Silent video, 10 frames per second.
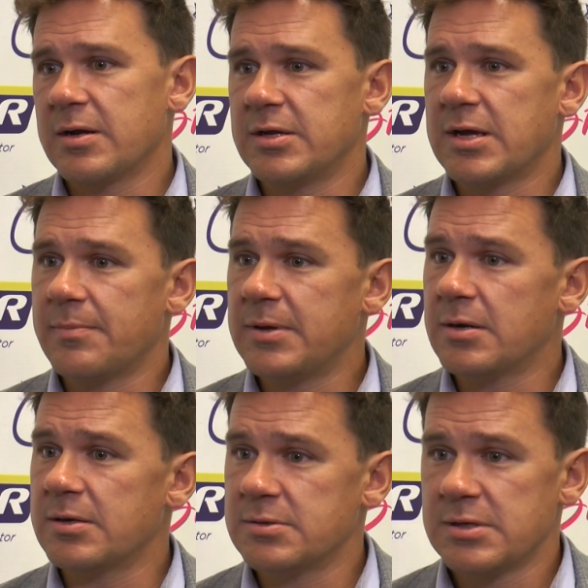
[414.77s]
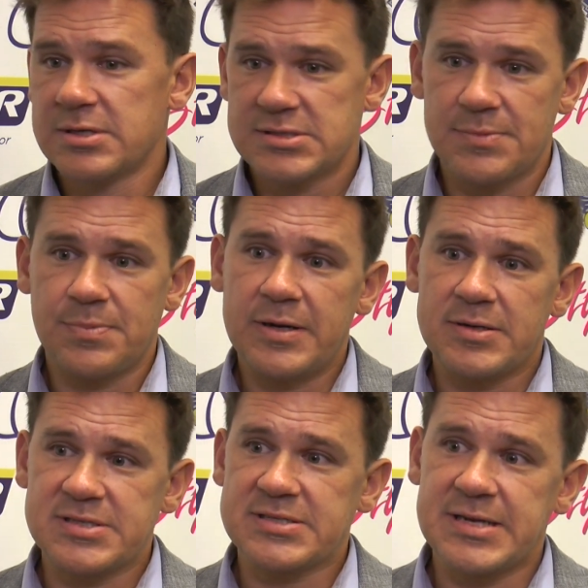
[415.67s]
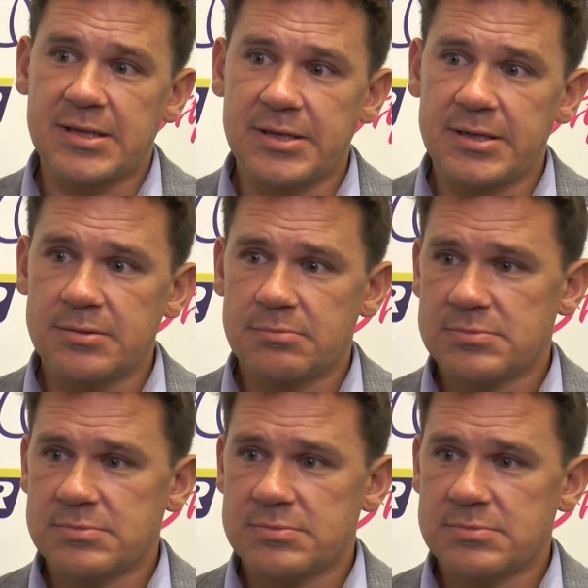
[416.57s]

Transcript: and you come here, and some players excel in it,